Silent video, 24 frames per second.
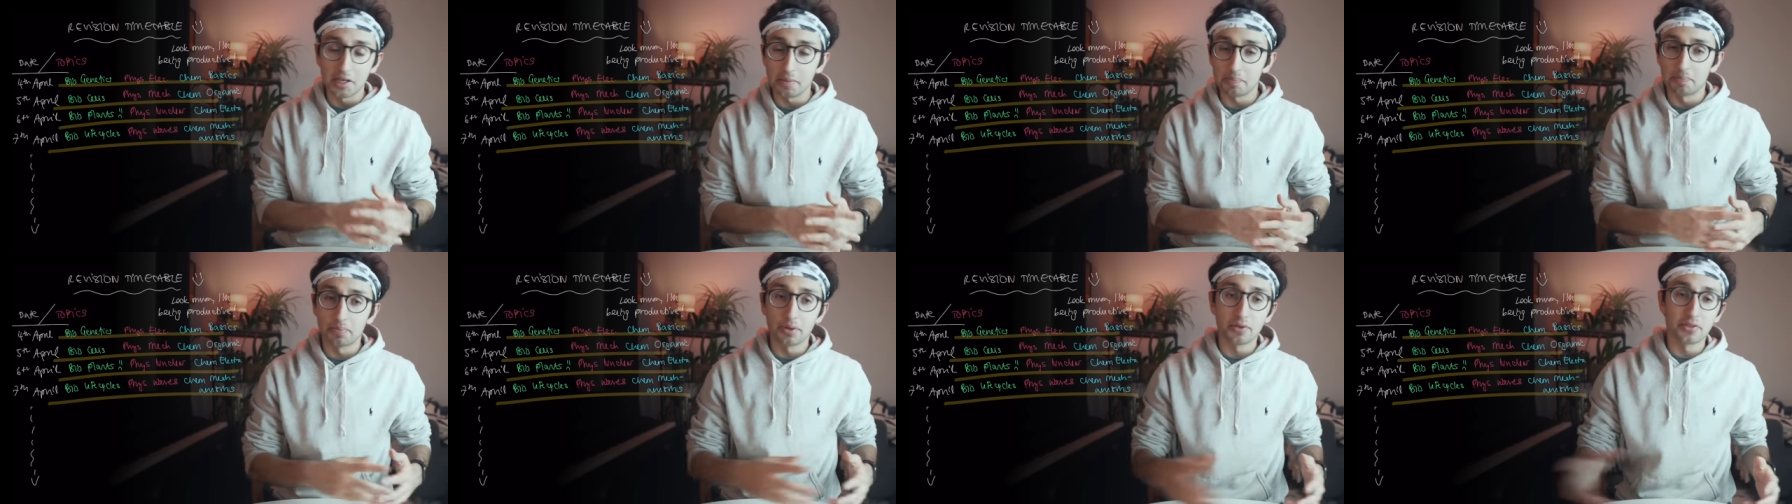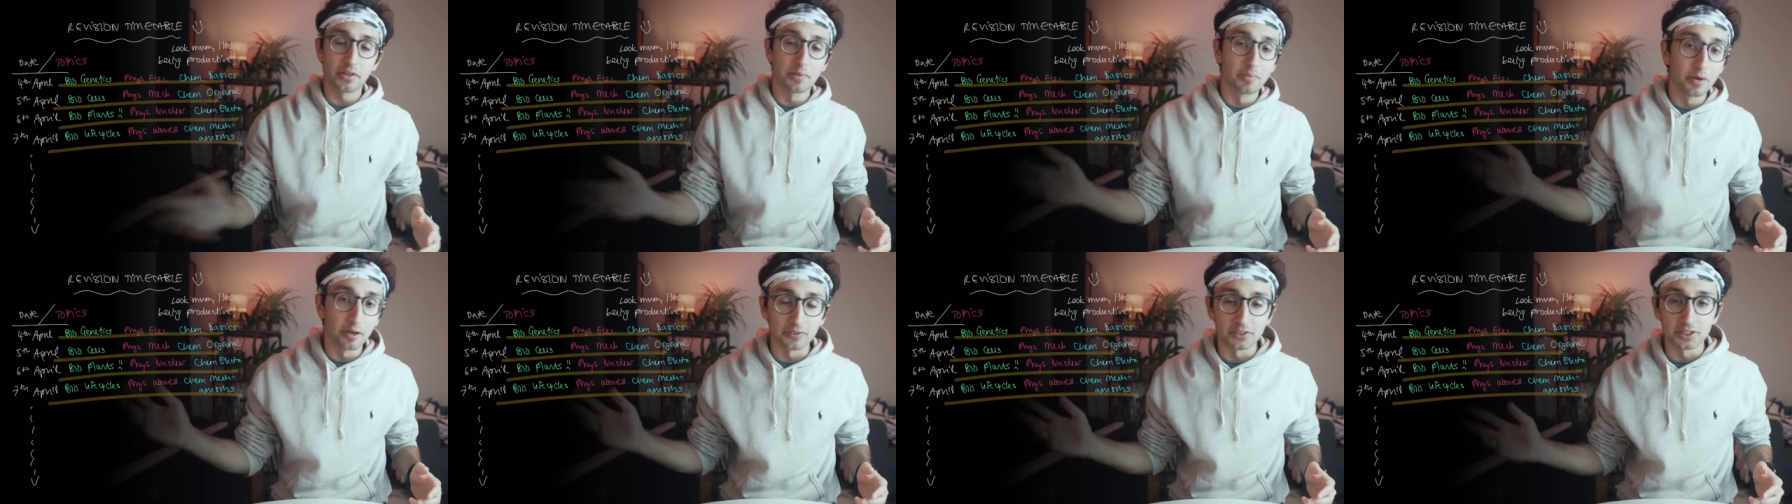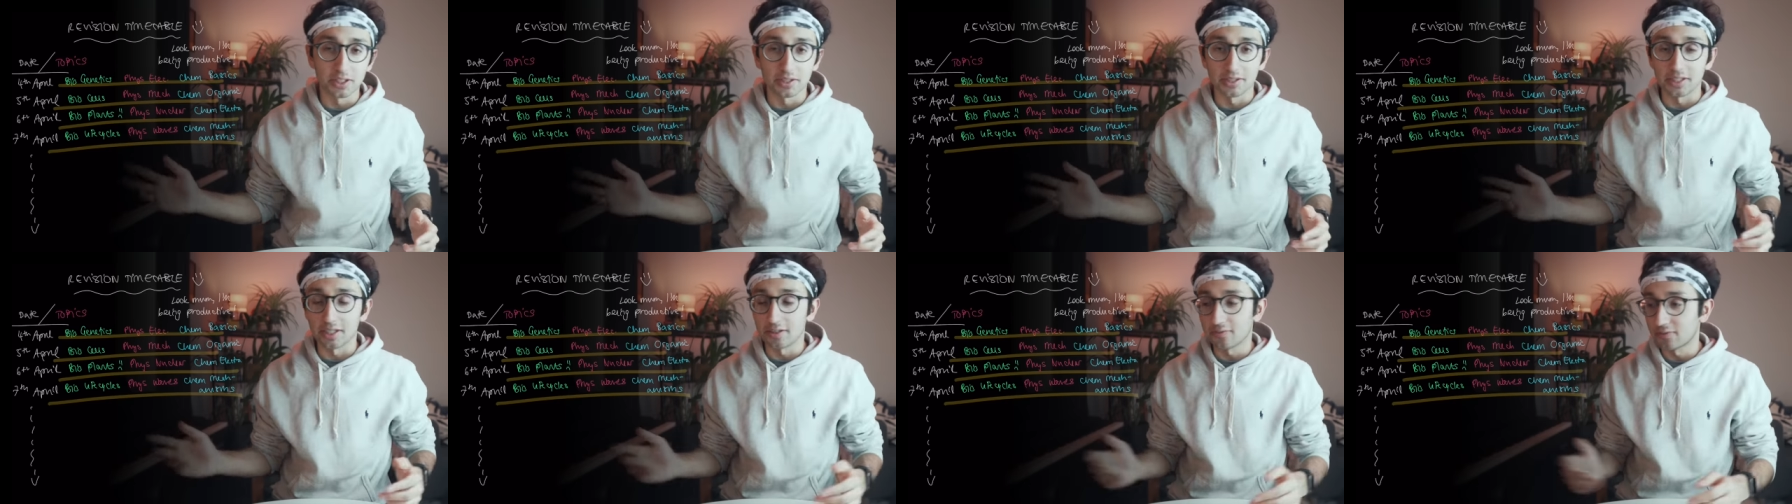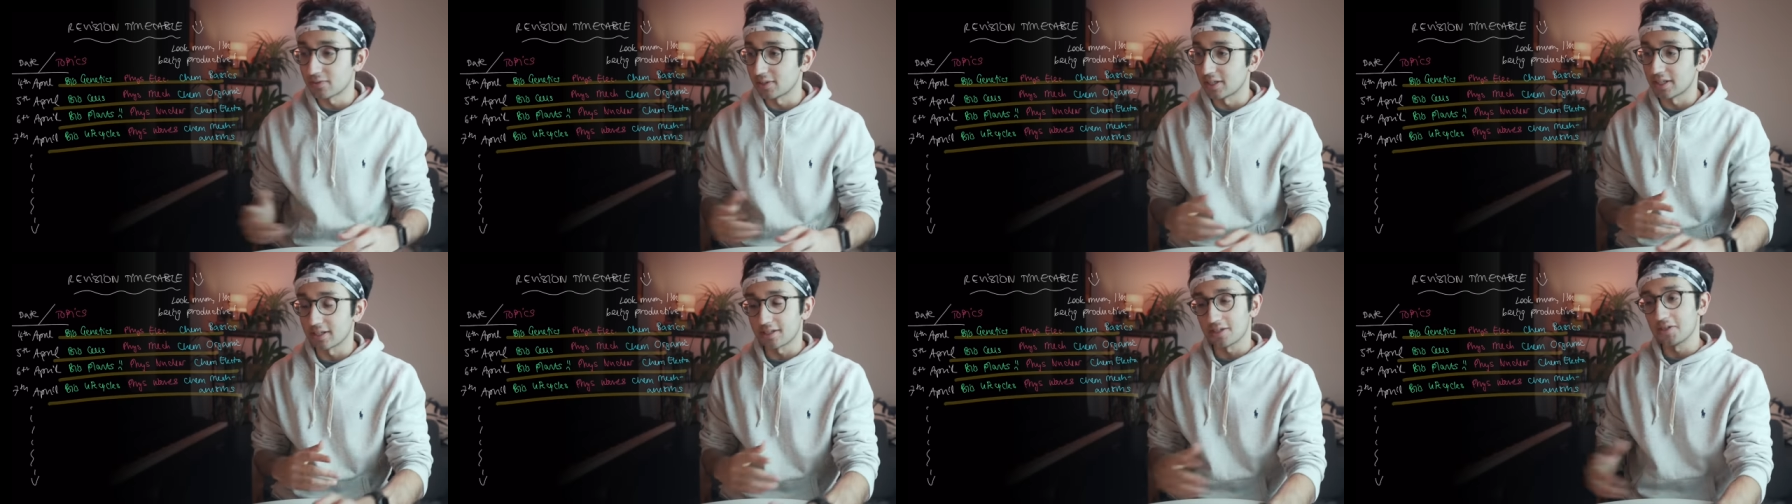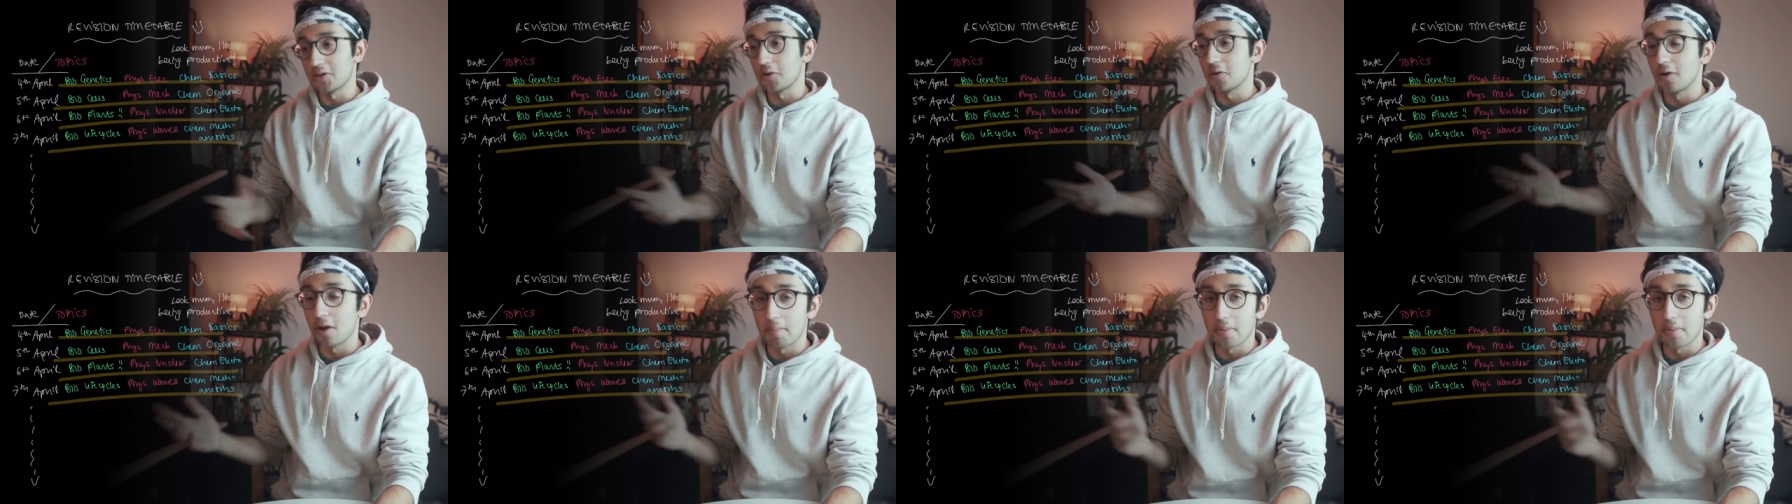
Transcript: that it put them off studying for, like, you know,